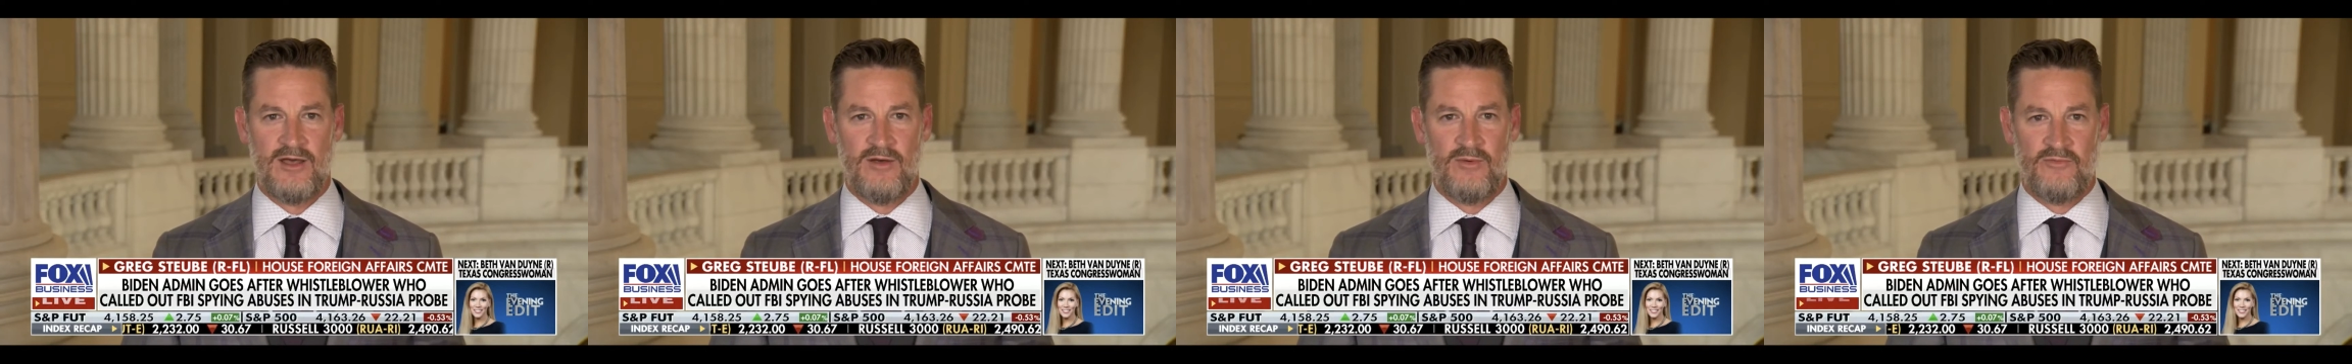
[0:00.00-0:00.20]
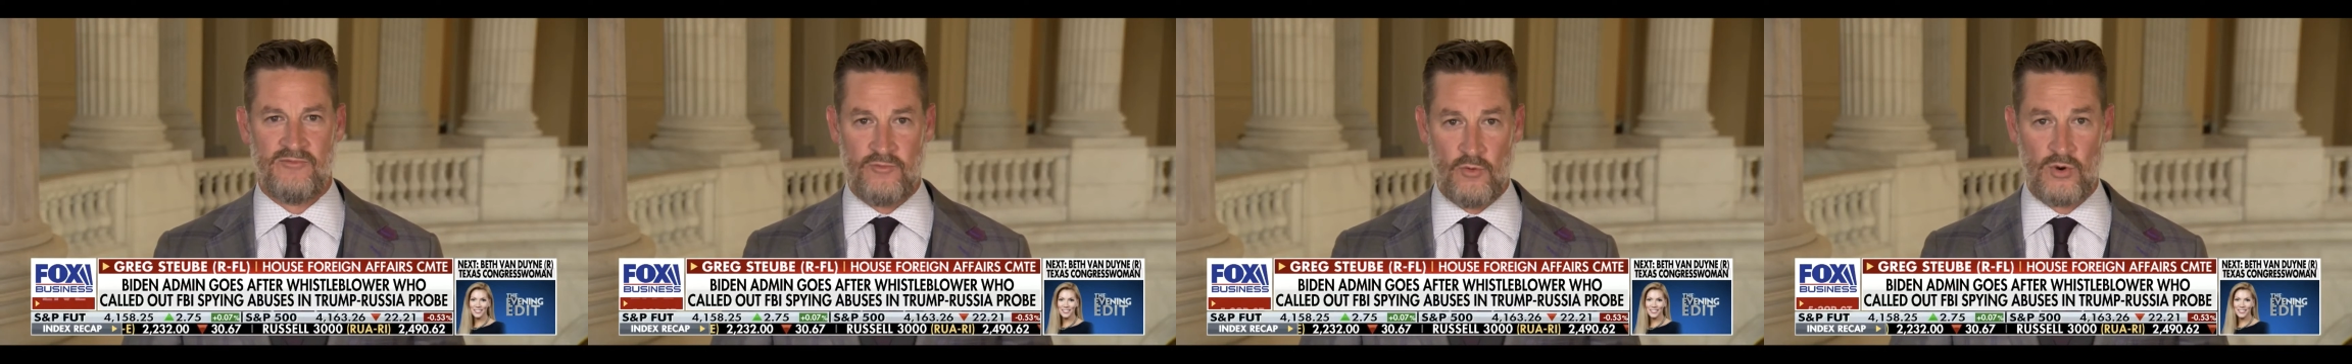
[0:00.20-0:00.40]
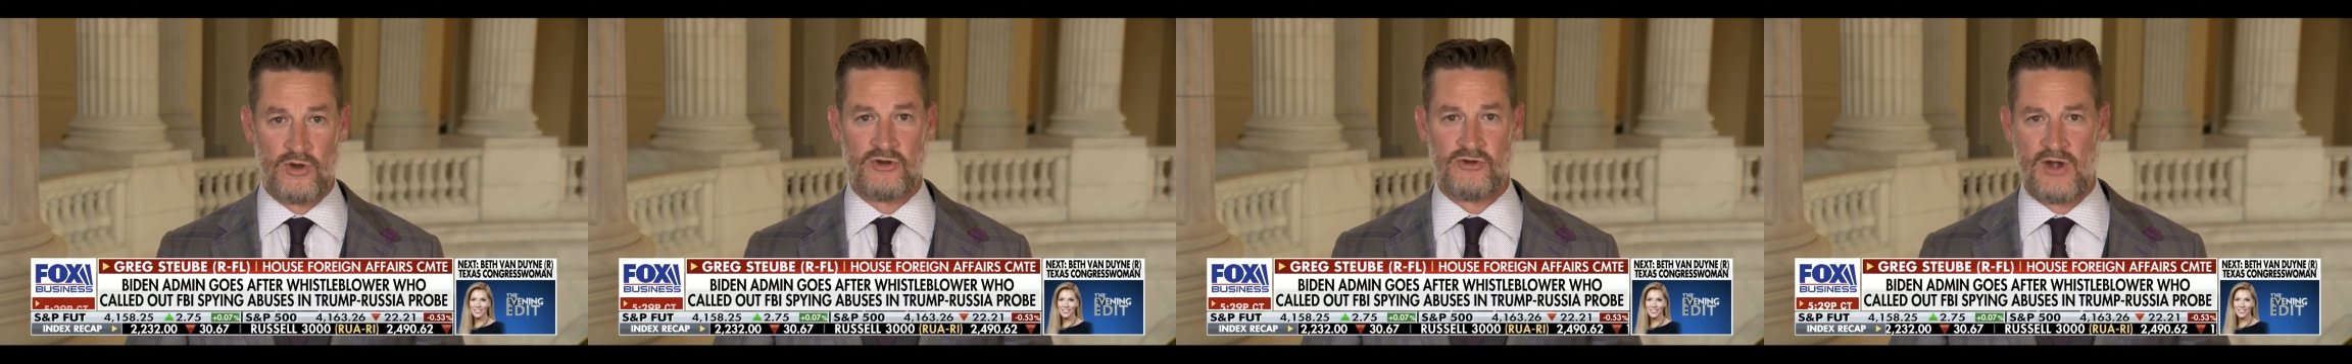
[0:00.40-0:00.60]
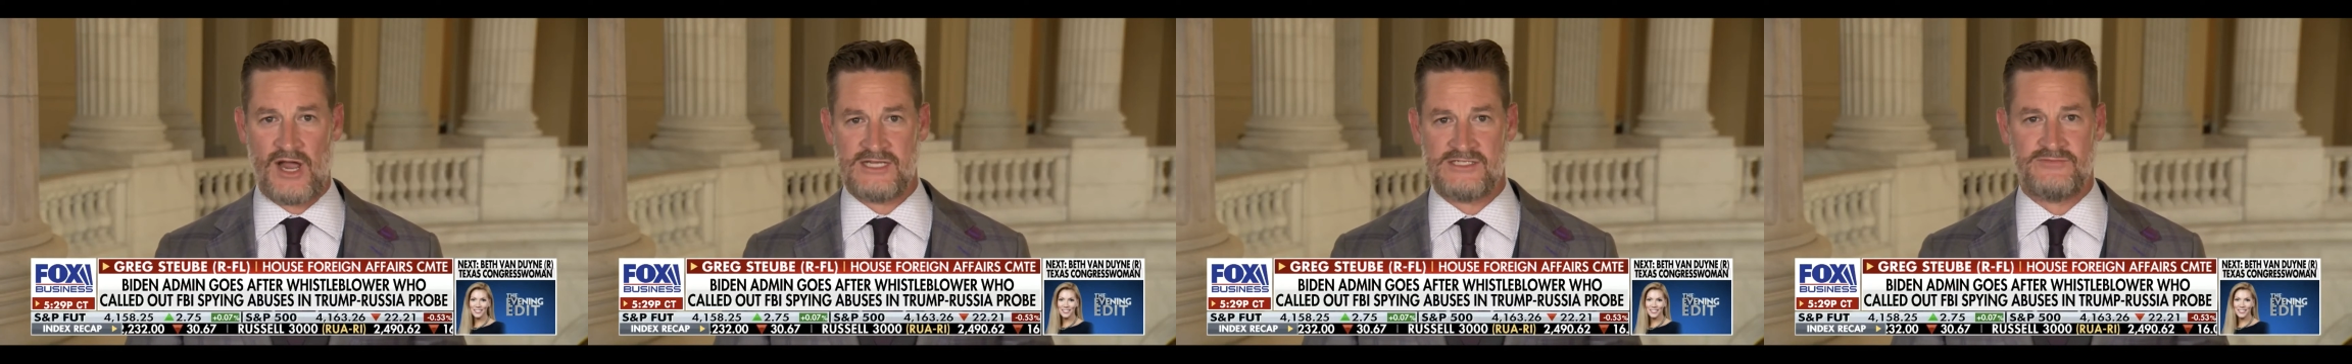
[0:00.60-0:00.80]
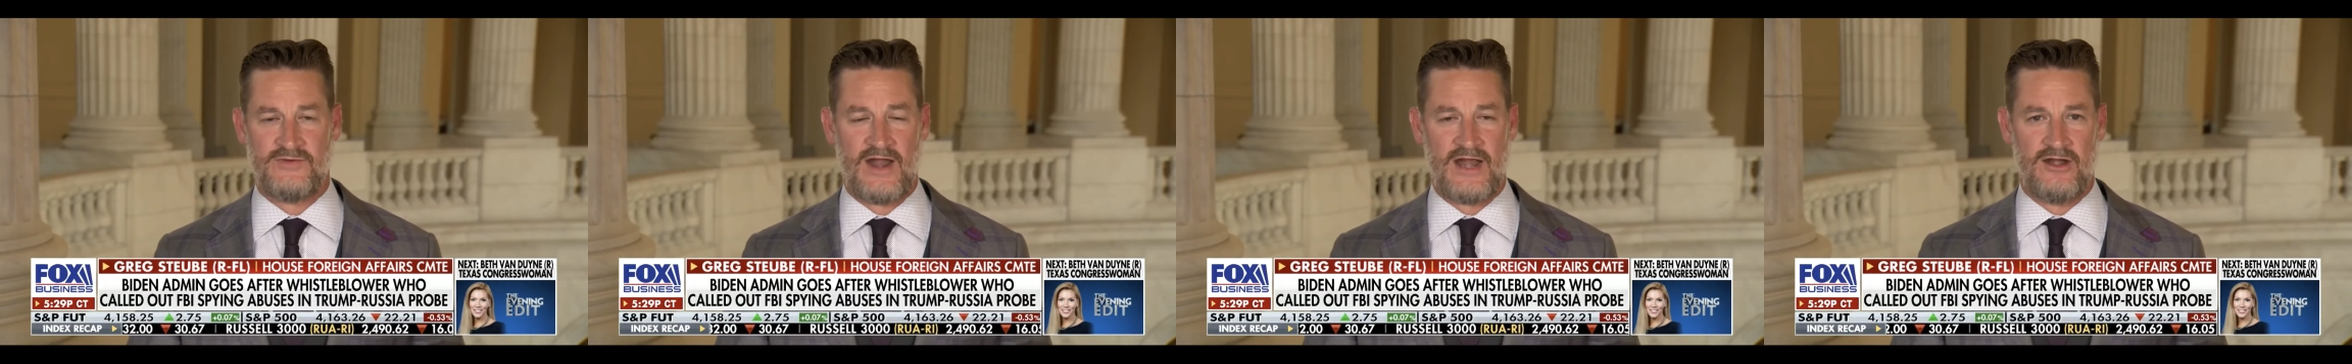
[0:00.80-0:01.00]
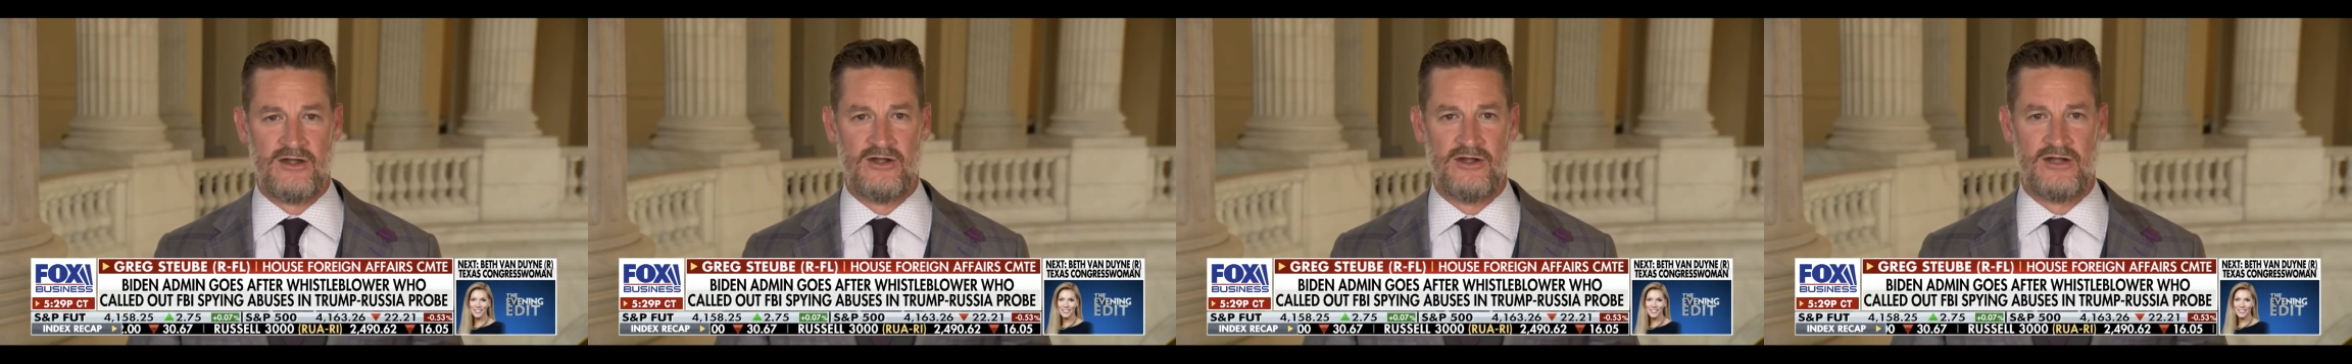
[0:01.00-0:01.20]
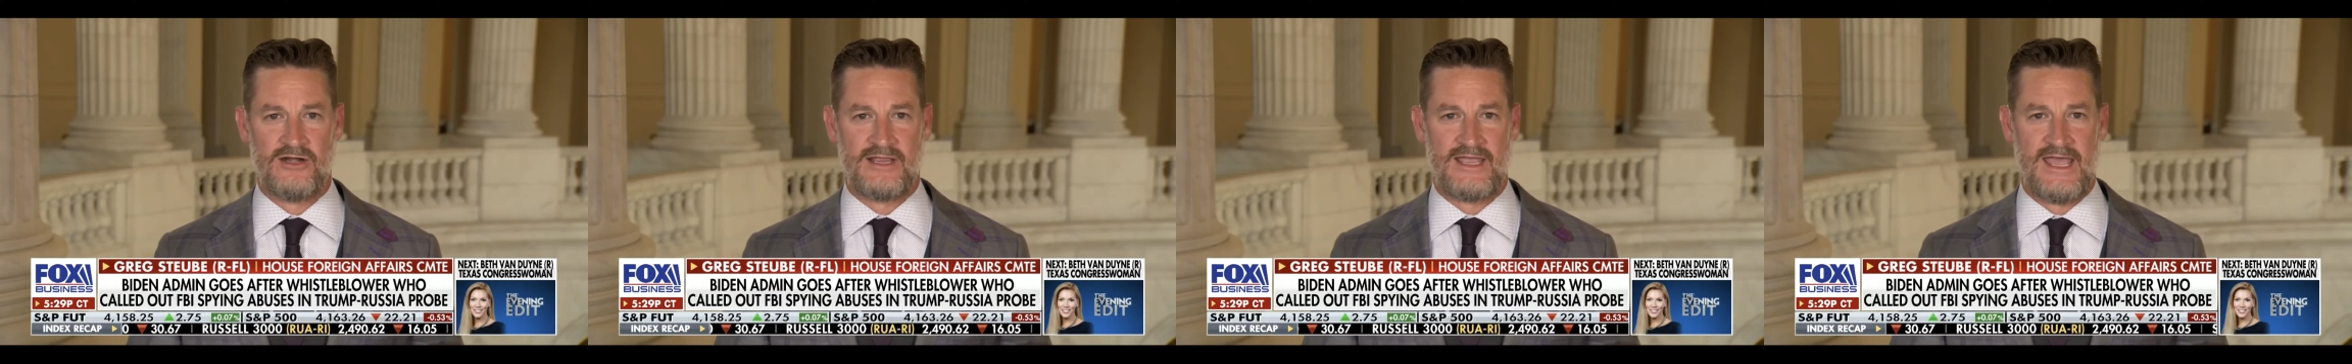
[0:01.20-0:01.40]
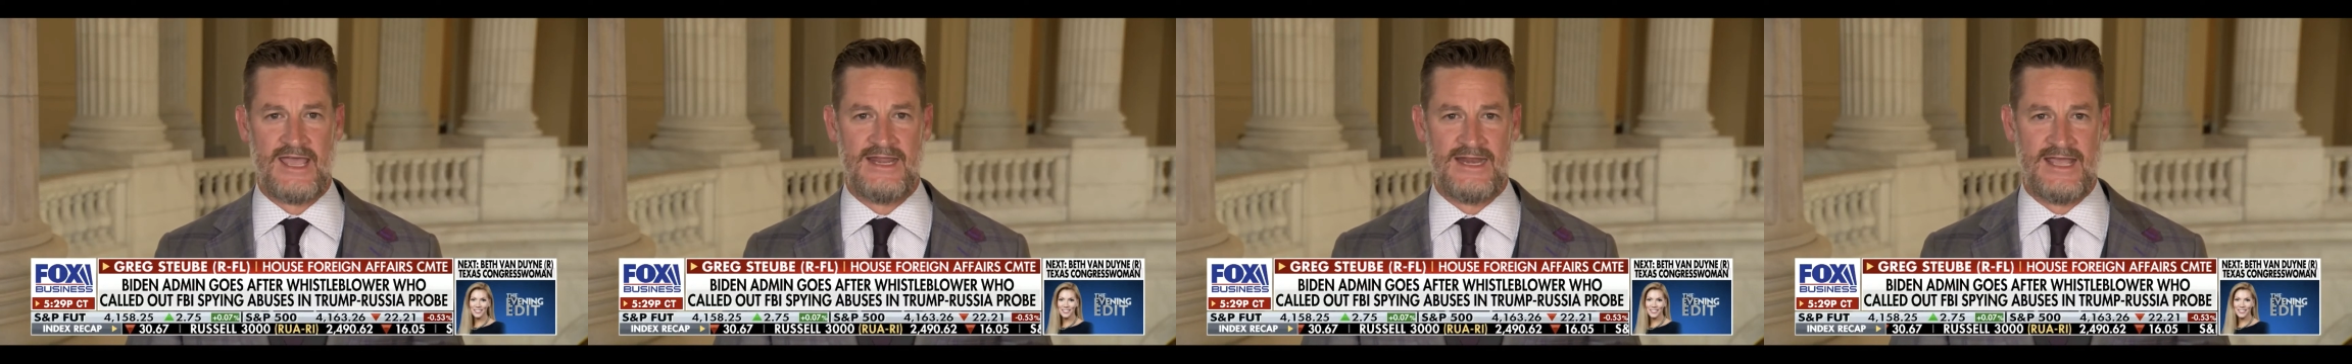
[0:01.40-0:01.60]
for Crossfire
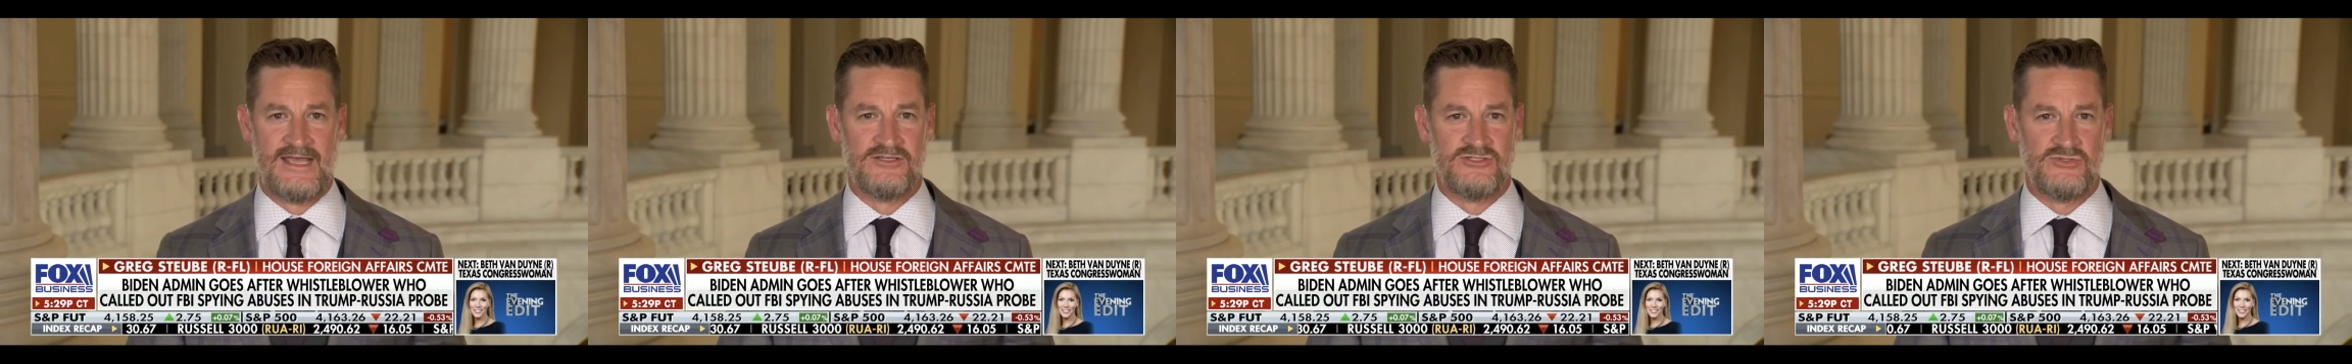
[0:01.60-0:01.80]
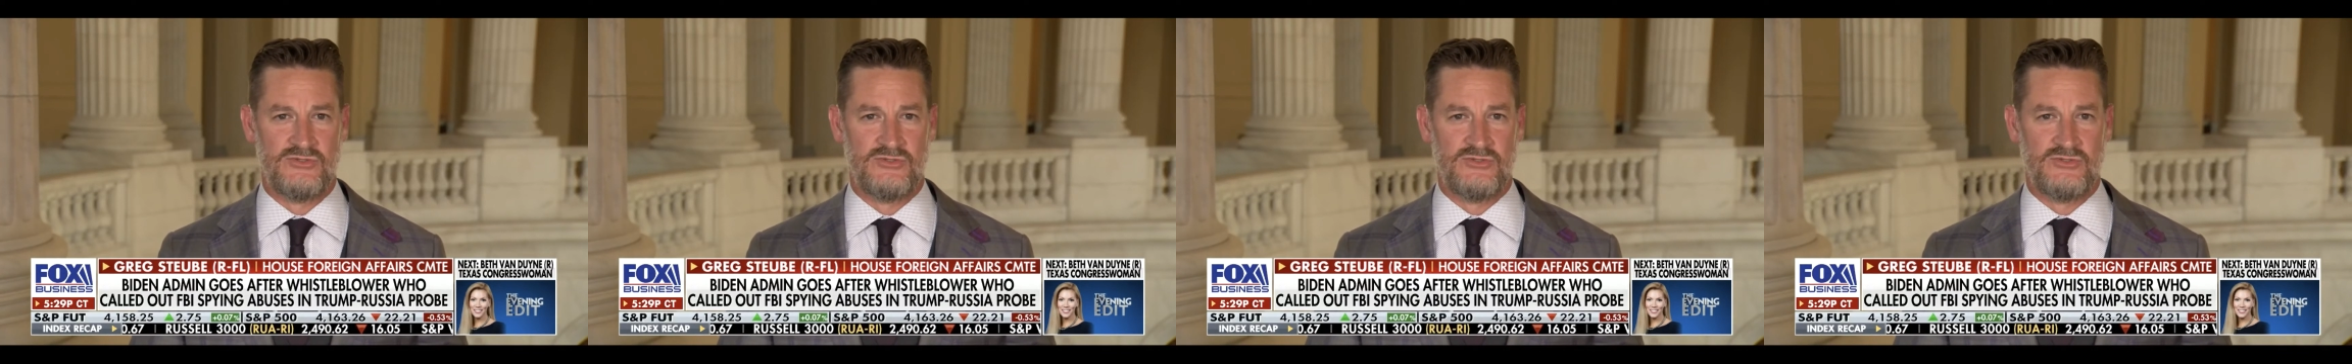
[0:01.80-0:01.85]
Hurricane and